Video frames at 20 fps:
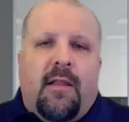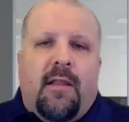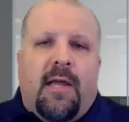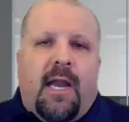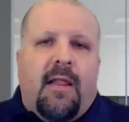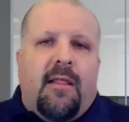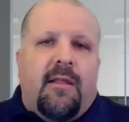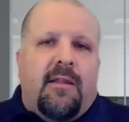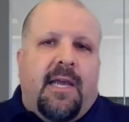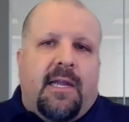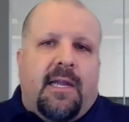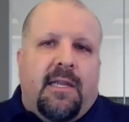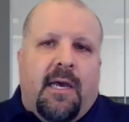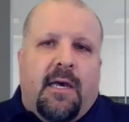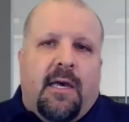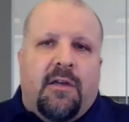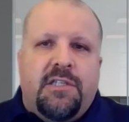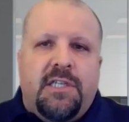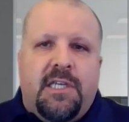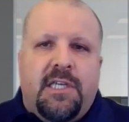a lot of the
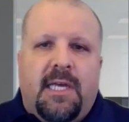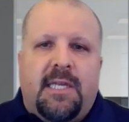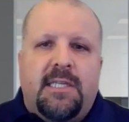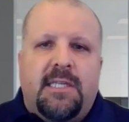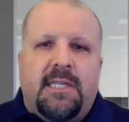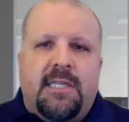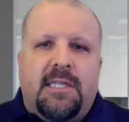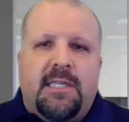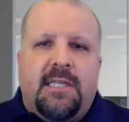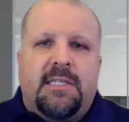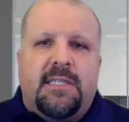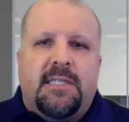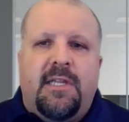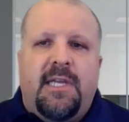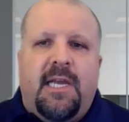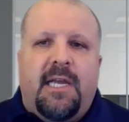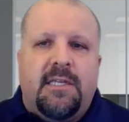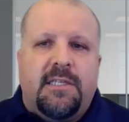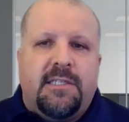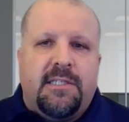technology that's similar to
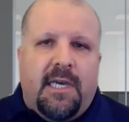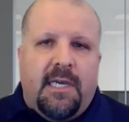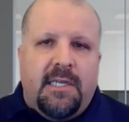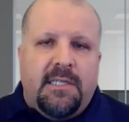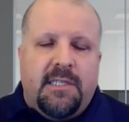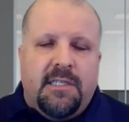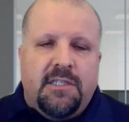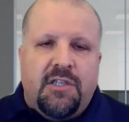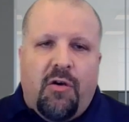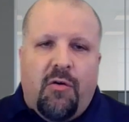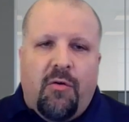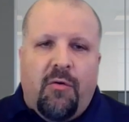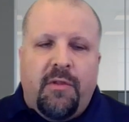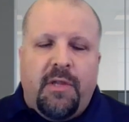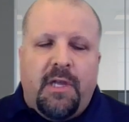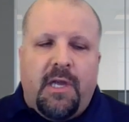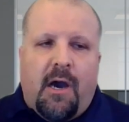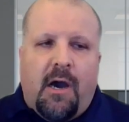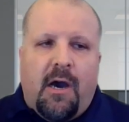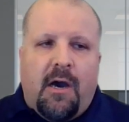DataSice is
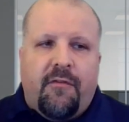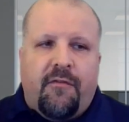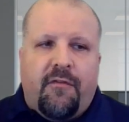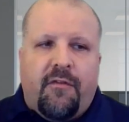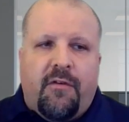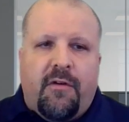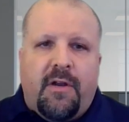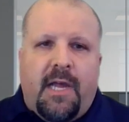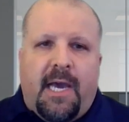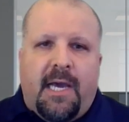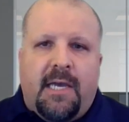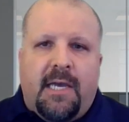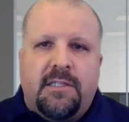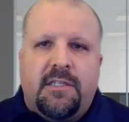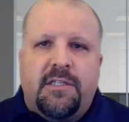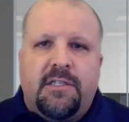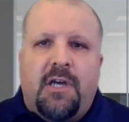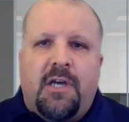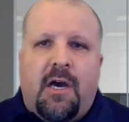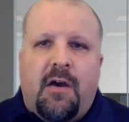only offered as
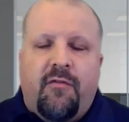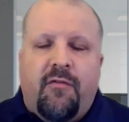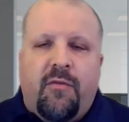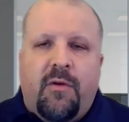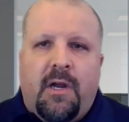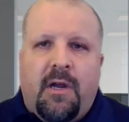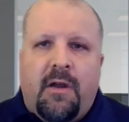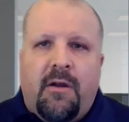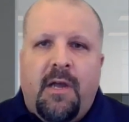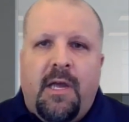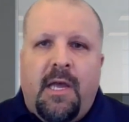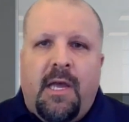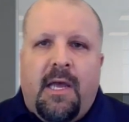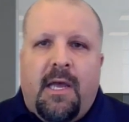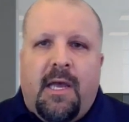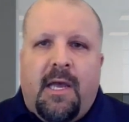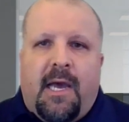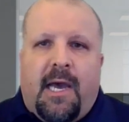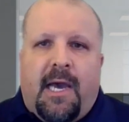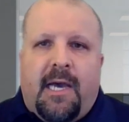a software
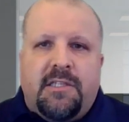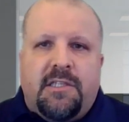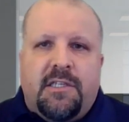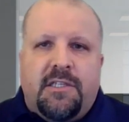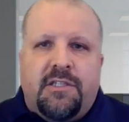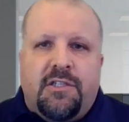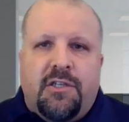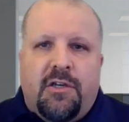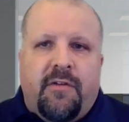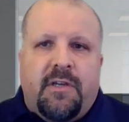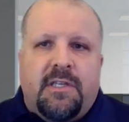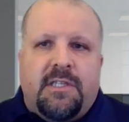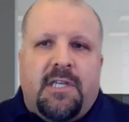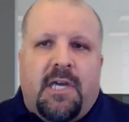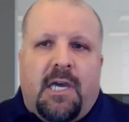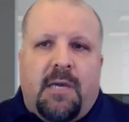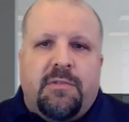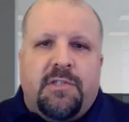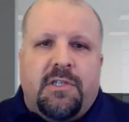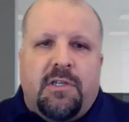as a service
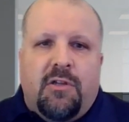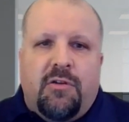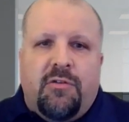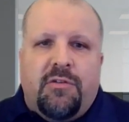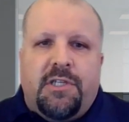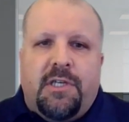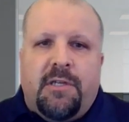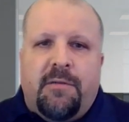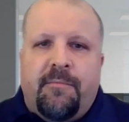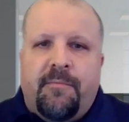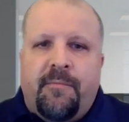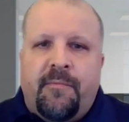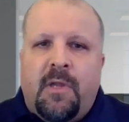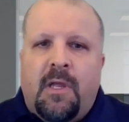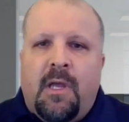type solution.